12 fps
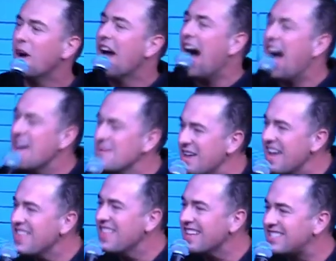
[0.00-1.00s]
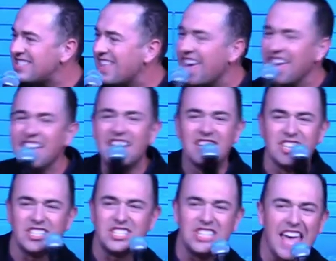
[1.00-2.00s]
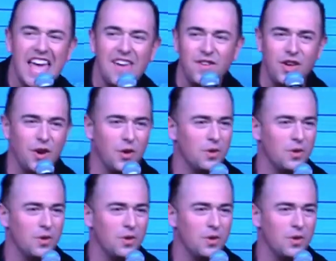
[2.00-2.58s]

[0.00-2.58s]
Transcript: I am in this thing to save you.